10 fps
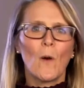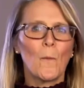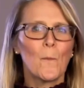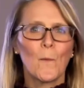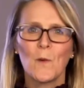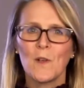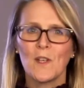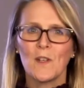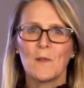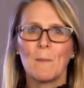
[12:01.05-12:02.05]
for
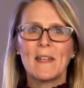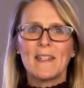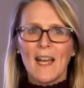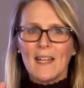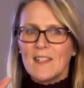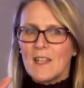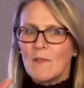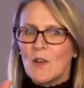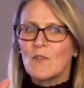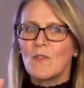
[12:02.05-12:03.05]
you. The mentality of a
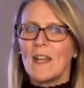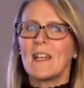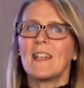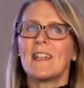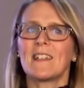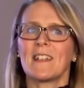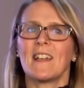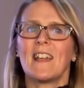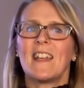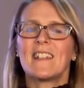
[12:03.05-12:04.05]
great leader
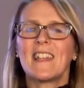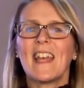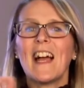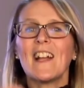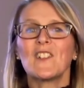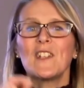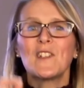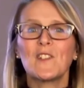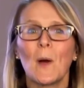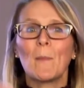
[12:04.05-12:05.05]
is they actually
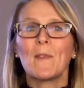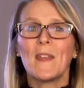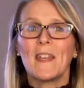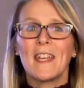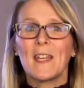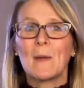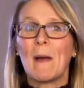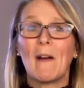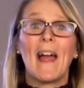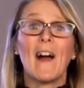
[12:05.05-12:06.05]
stop thinking
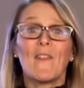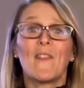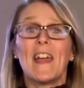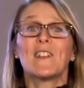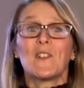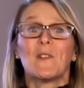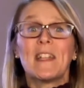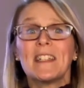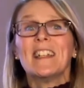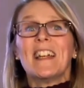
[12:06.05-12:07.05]
about how they're doing
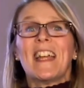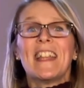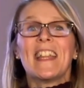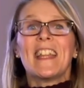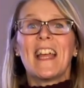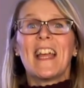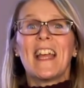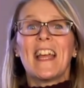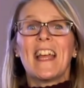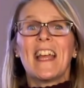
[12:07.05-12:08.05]
in their
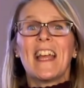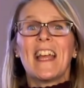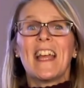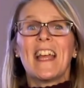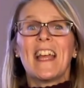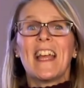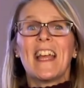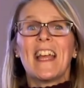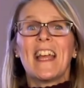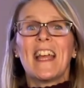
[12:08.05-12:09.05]
leadership because they've
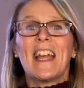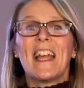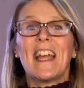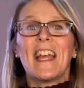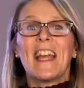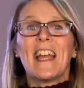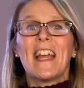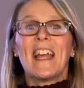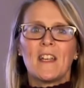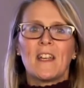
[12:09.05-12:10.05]
shifted their focus
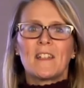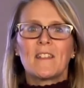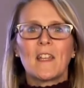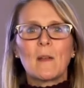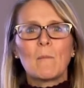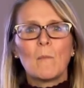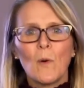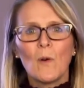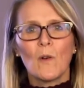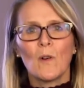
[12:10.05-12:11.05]
to think
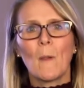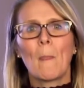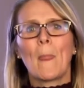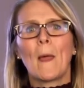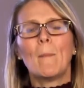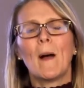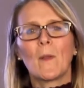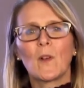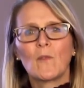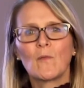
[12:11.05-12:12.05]
more about the
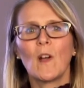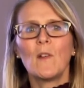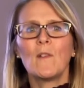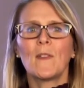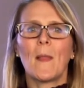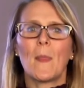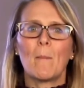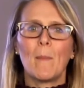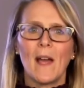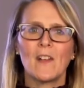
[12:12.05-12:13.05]
growth and the
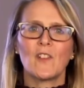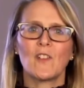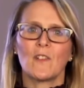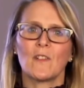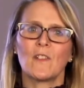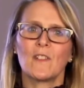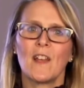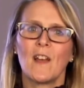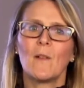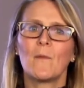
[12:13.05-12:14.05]
passions
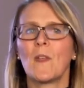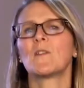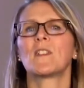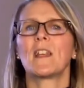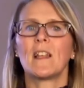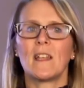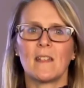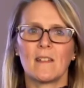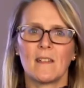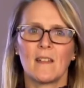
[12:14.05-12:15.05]
of those they lead
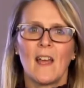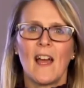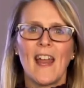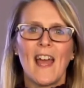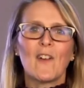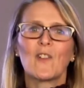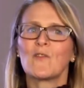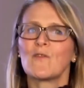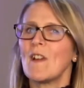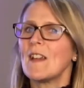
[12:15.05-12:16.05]
and how
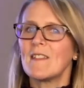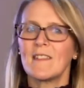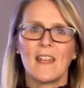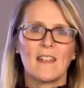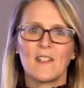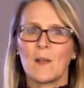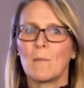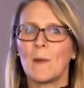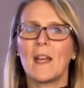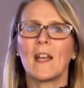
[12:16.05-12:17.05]
great things can
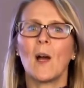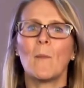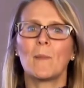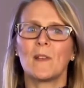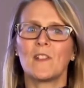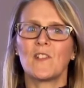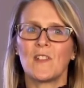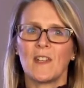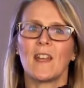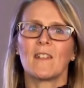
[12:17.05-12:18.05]
be accomplished
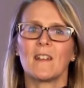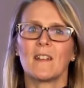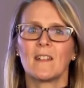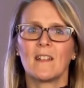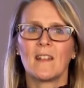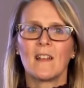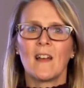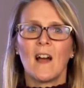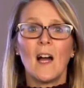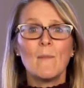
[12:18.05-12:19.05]
together.
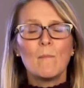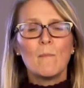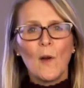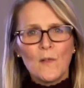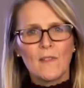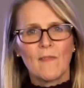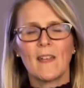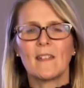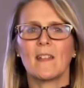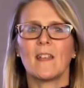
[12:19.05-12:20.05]
I'm
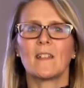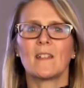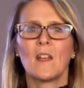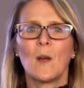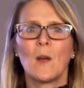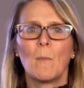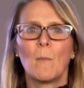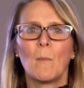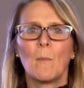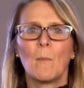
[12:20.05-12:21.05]
motivated by
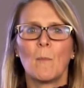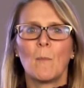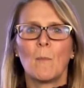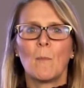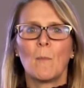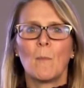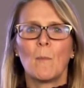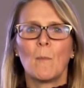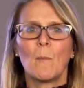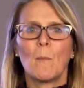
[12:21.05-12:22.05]
knowing that as
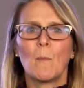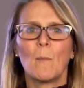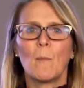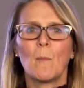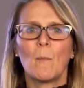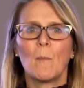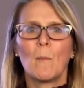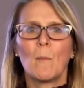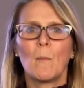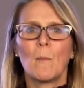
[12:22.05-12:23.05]
I
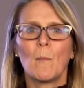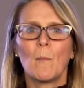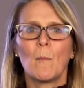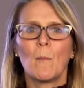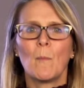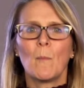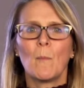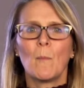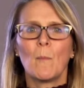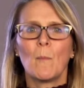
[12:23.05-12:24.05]
grow, as I
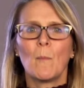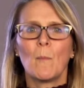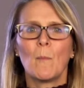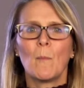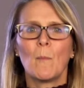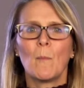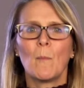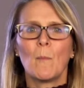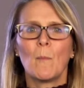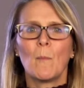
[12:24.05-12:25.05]
stretch and
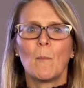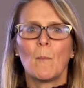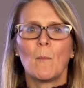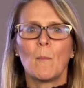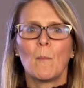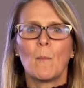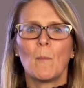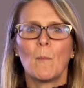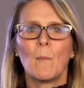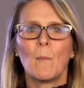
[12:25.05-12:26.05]
push myself,
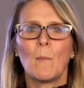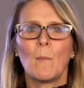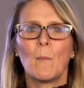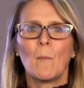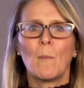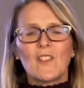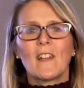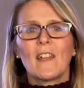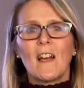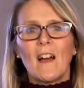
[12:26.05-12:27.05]
then
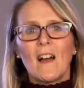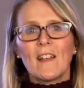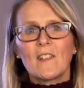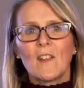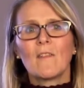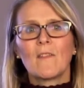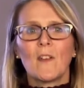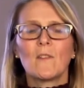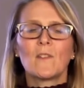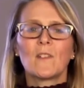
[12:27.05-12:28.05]
actually I serve
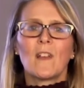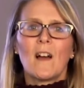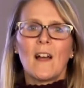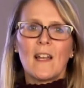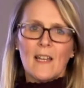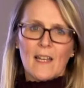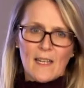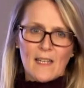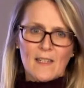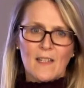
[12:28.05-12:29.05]
those I
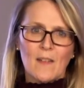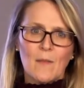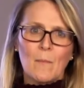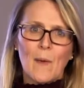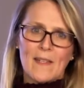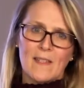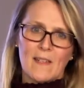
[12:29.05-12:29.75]
lead better.